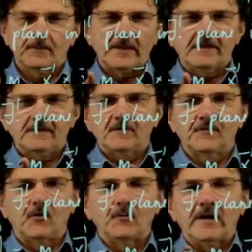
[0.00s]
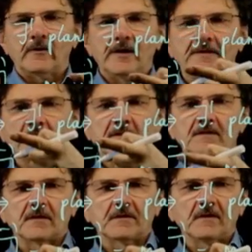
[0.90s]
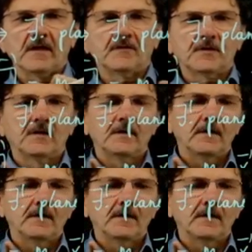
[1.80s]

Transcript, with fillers: That's the formula, right? This is conserved.